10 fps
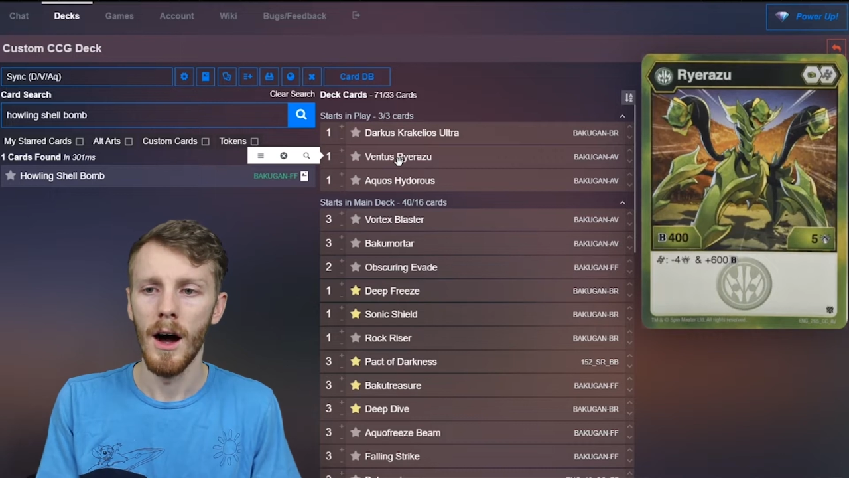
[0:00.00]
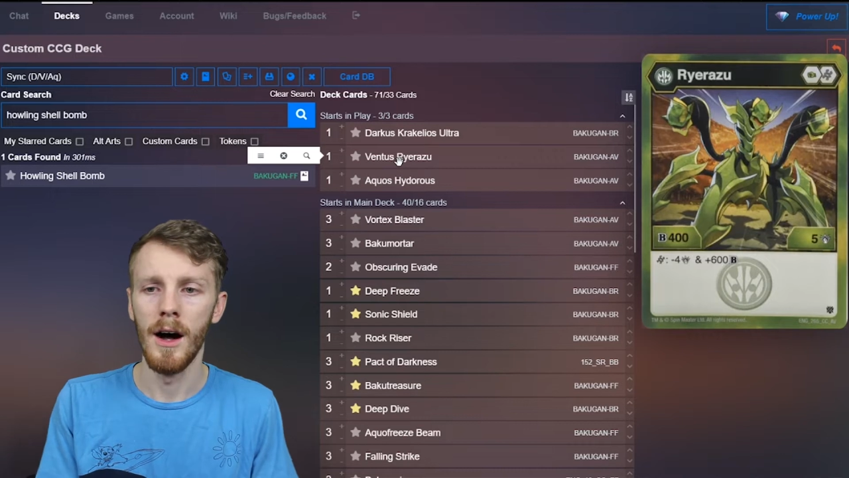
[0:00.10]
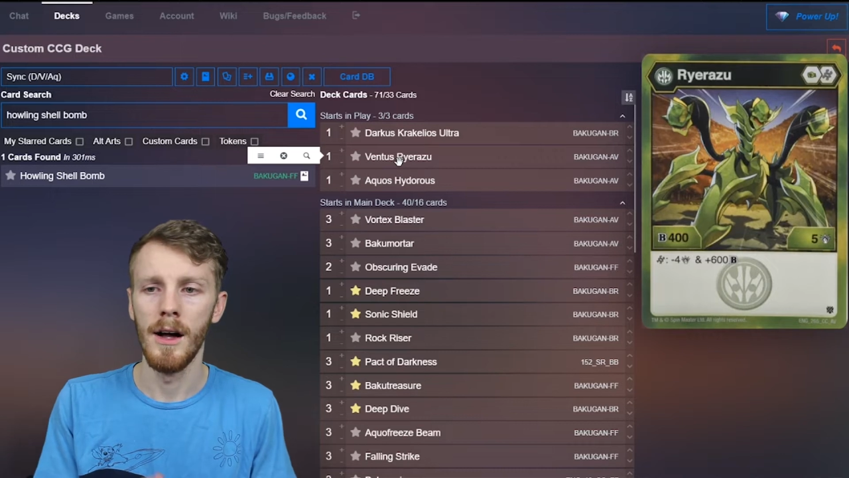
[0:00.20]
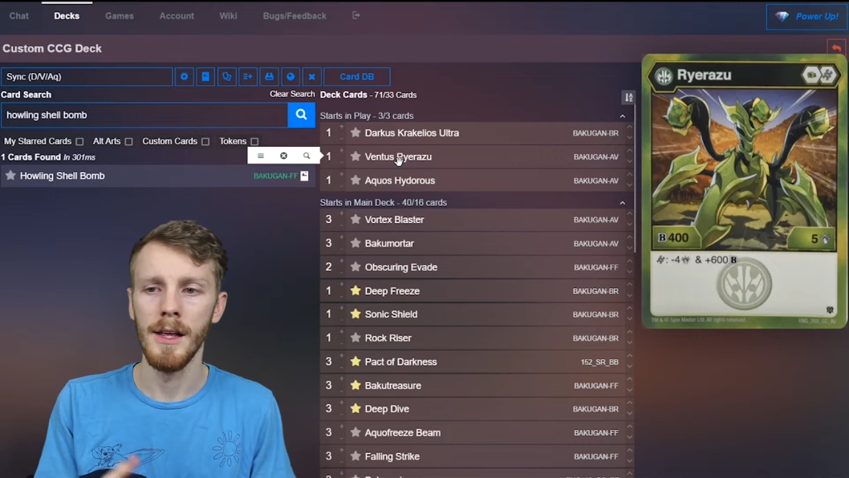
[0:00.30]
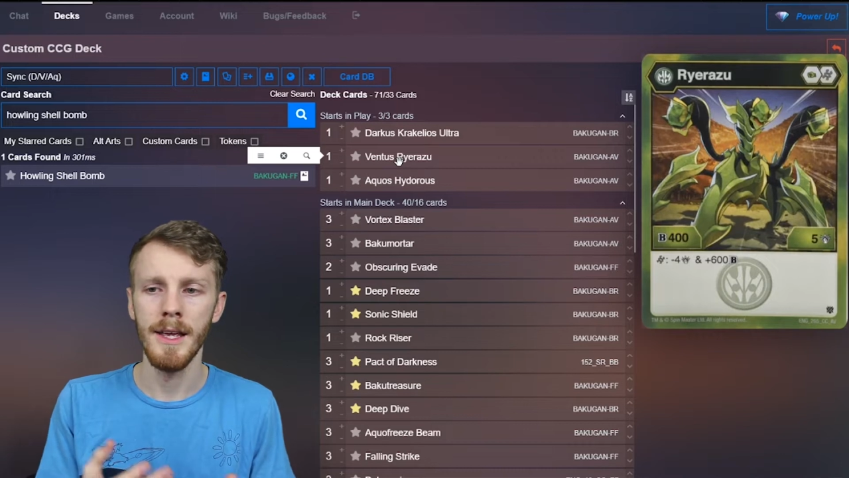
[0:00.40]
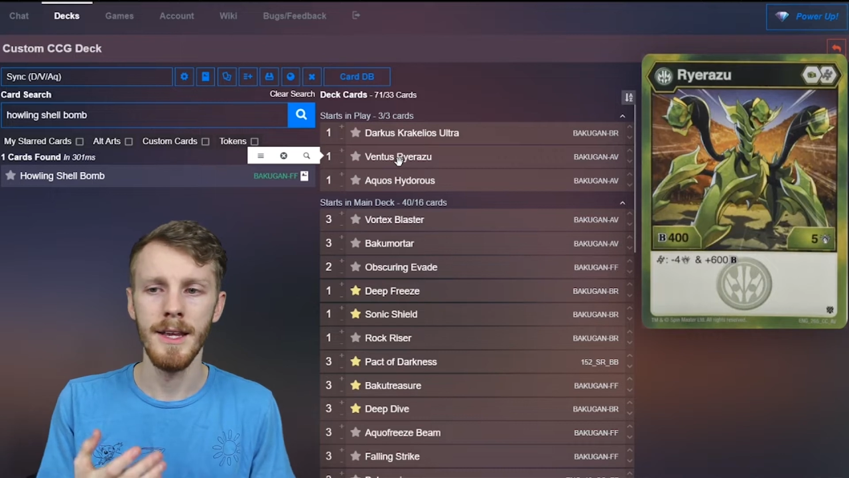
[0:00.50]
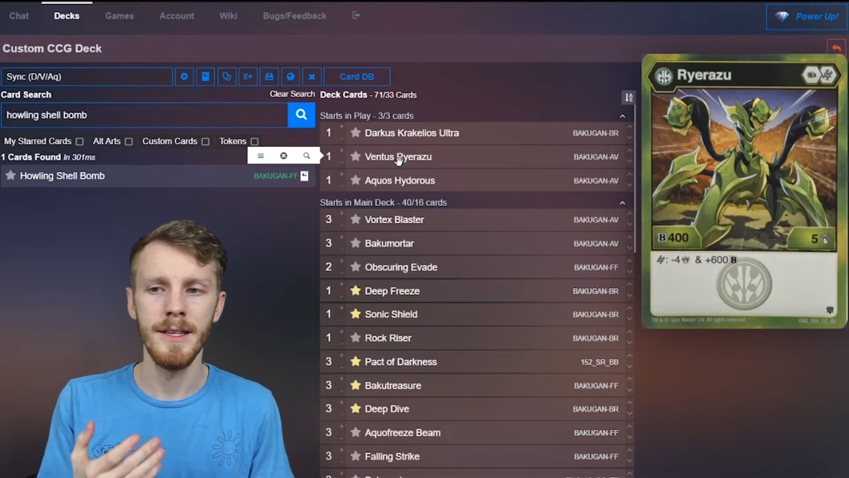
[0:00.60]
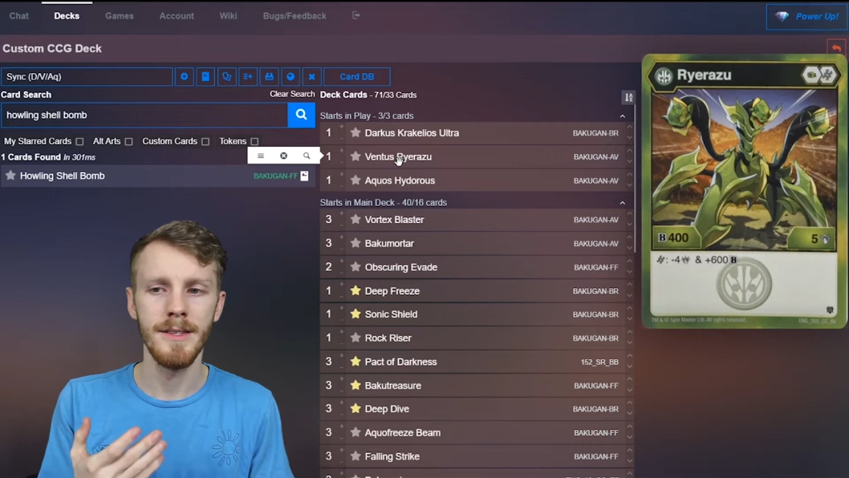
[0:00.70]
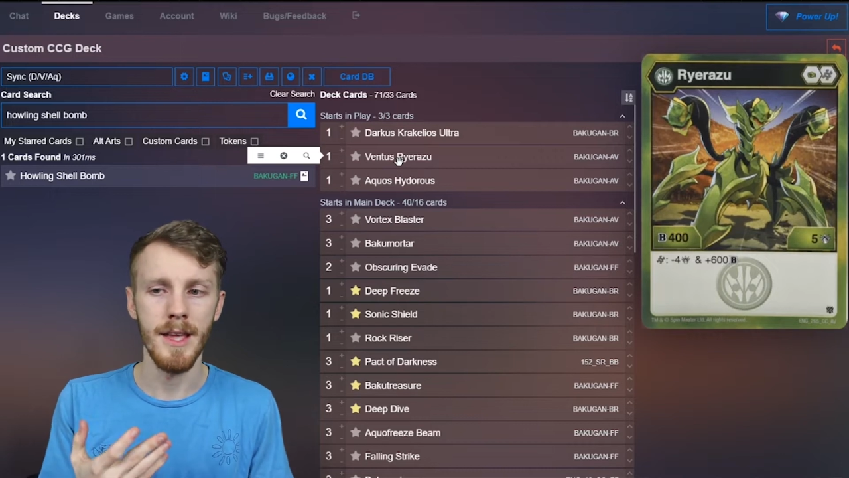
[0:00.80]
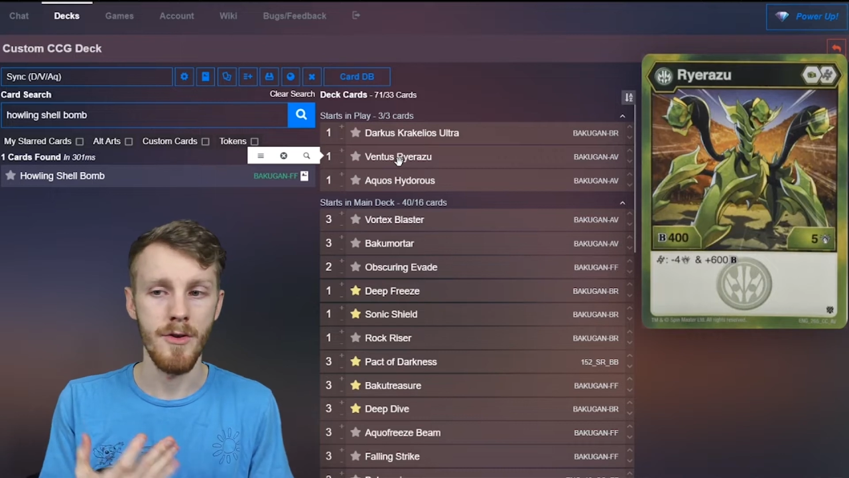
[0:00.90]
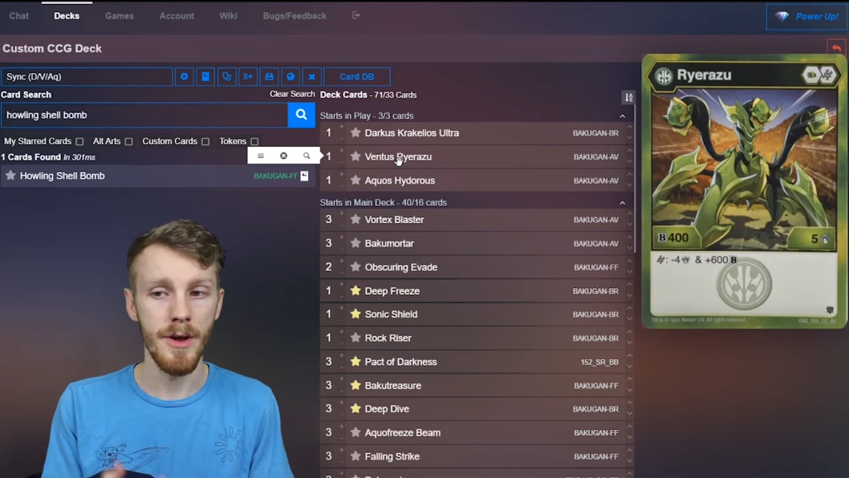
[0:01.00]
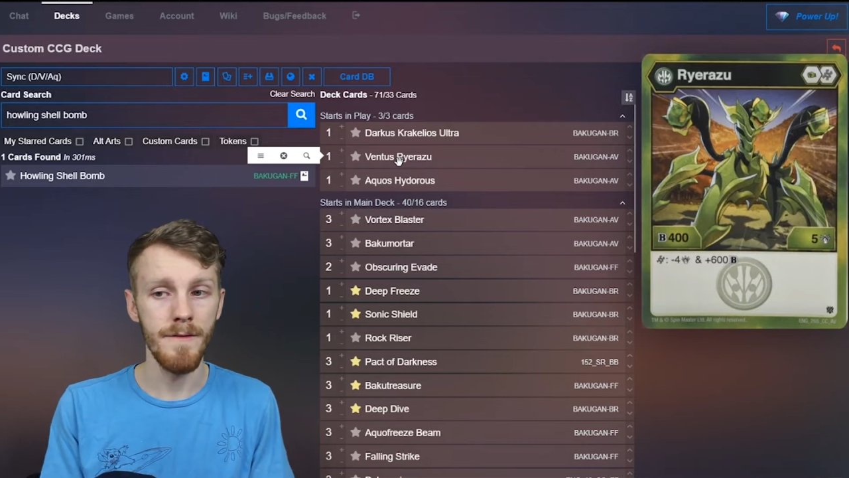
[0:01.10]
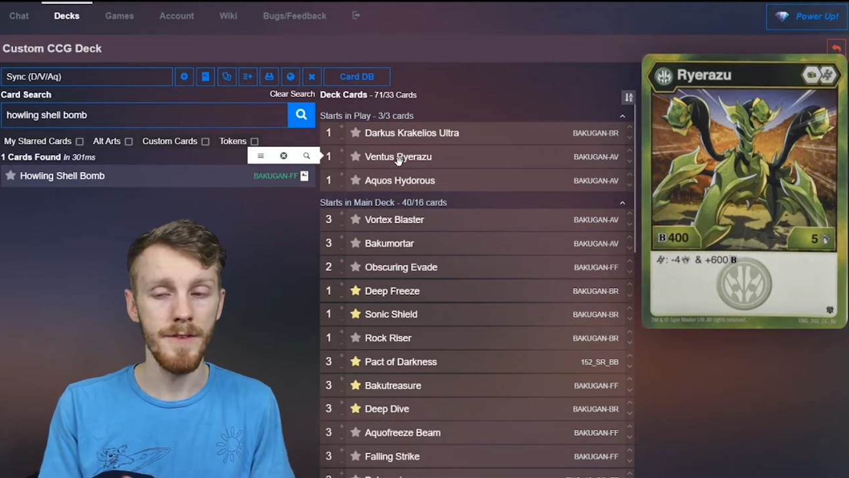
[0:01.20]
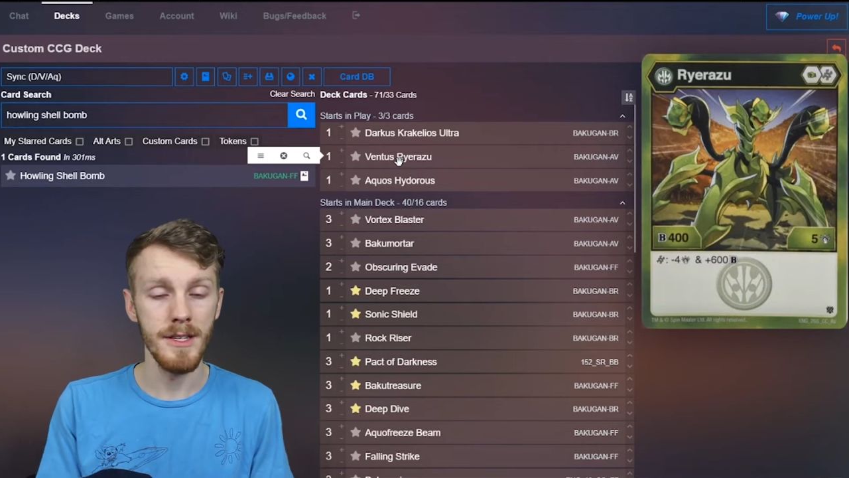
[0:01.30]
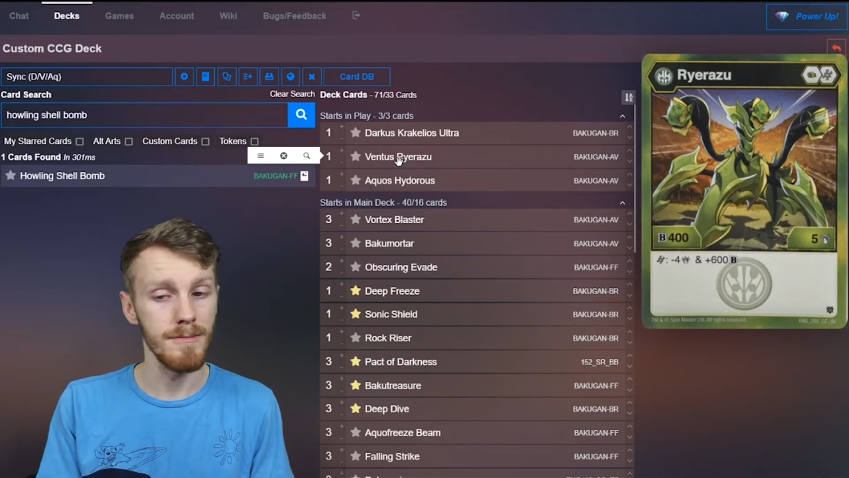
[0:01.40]
It is the
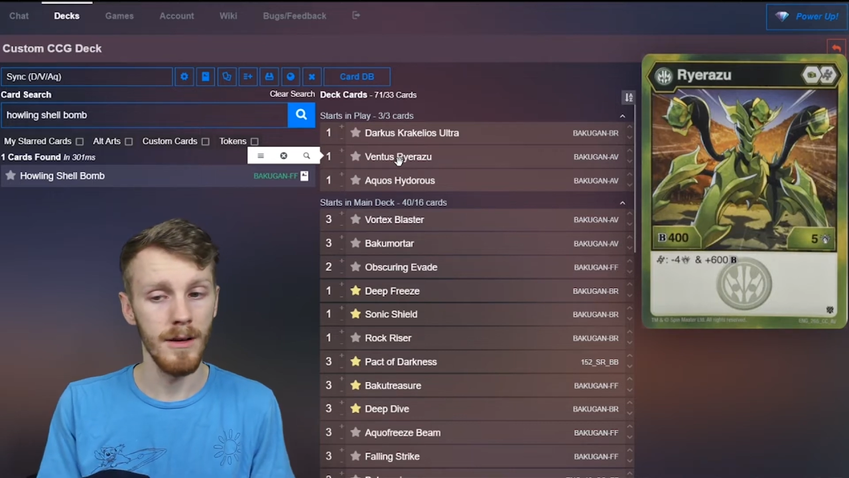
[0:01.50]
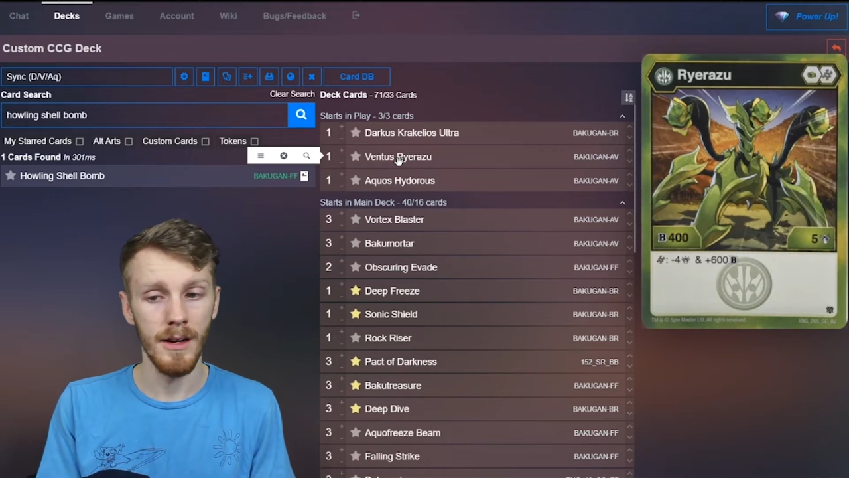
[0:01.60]
Green Fist